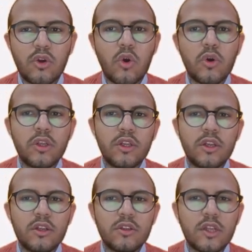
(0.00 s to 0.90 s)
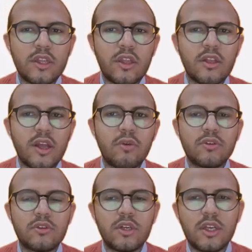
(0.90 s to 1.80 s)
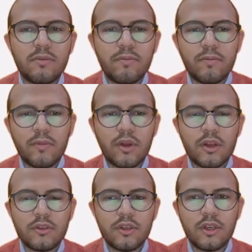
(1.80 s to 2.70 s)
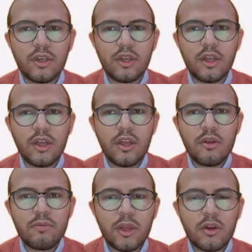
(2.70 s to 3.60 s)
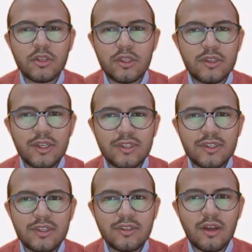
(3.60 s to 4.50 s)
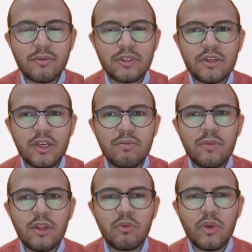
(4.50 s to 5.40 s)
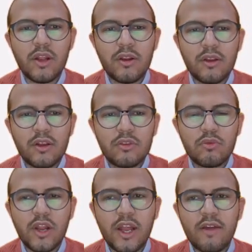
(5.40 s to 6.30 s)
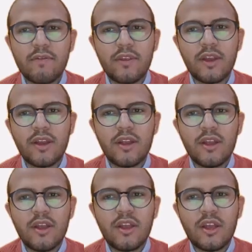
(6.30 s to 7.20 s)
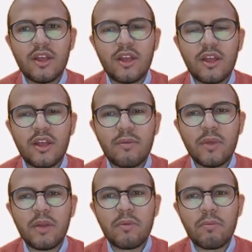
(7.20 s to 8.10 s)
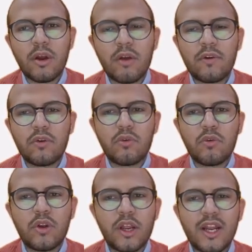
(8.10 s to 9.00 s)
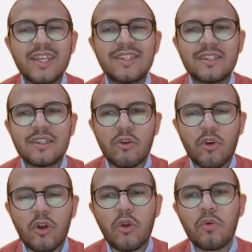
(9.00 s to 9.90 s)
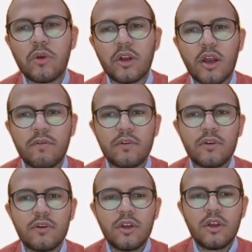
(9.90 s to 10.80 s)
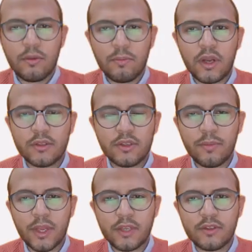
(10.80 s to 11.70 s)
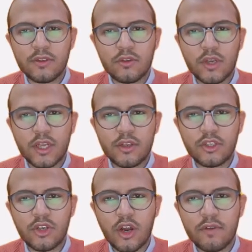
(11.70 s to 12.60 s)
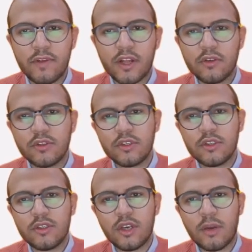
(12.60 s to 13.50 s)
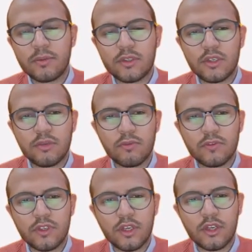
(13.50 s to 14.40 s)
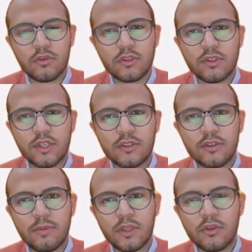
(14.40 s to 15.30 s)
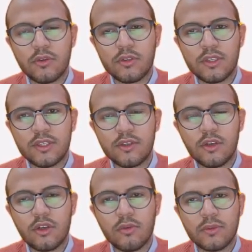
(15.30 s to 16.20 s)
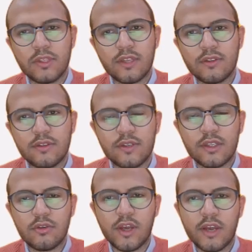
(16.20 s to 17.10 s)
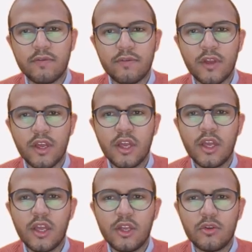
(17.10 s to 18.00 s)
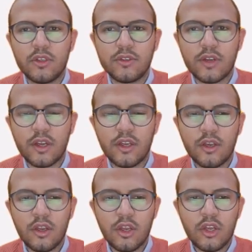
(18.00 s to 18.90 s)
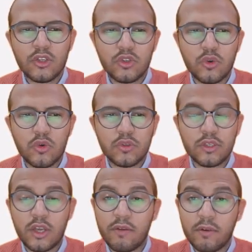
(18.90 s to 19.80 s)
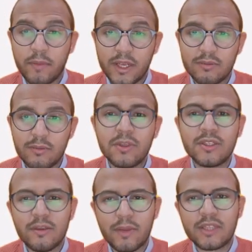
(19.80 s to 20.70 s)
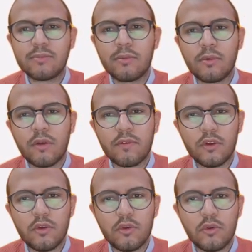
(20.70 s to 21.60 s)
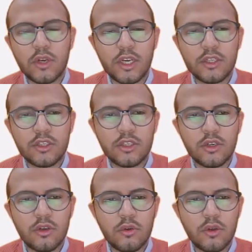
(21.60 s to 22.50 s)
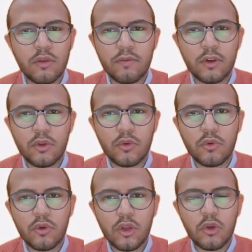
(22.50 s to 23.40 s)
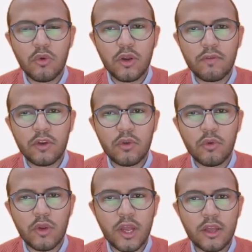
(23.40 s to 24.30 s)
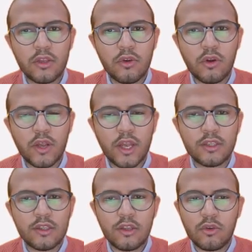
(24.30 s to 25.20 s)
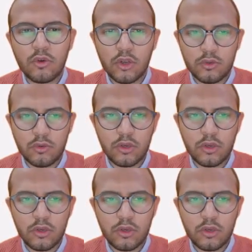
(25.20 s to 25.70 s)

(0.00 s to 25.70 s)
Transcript: going downstream, I think, because it's in the upstream, it will have the minimum cover or a less or a lower cover. But in some cases, you can reach high values in the upstream of the networks that depend on the circumstances that you have in your design. So the cover maximum is the maximum cover you reach wherever you are located in your network.